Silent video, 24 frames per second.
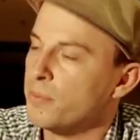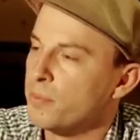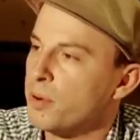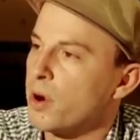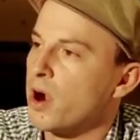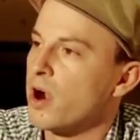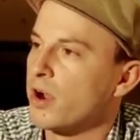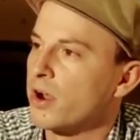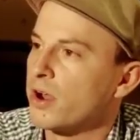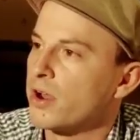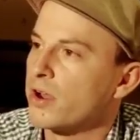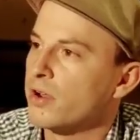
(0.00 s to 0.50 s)
the
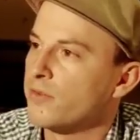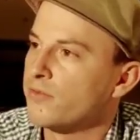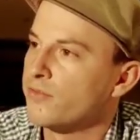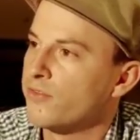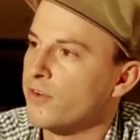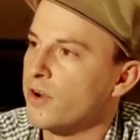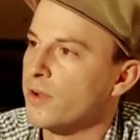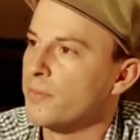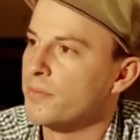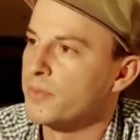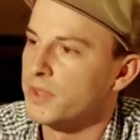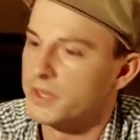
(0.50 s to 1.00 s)
park
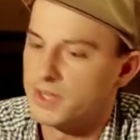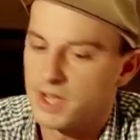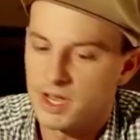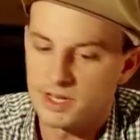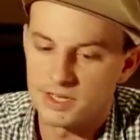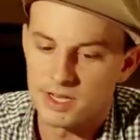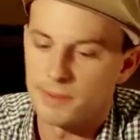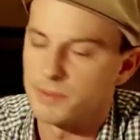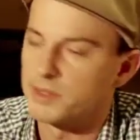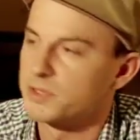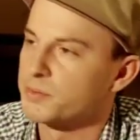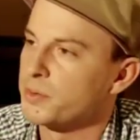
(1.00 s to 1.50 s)
from the
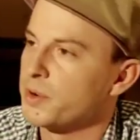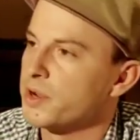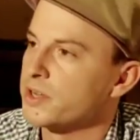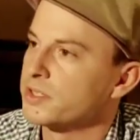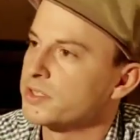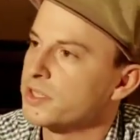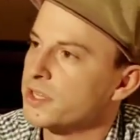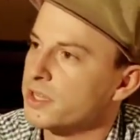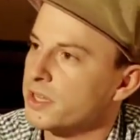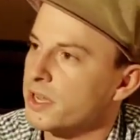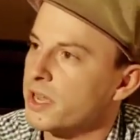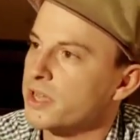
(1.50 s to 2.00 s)
daytime
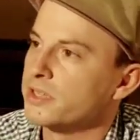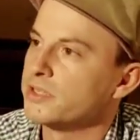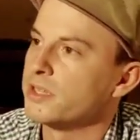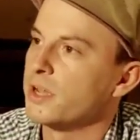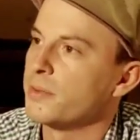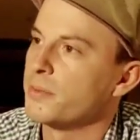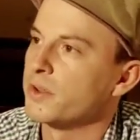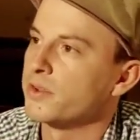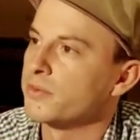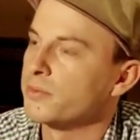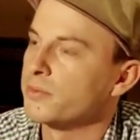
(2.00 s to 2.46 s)
experience to the nighttime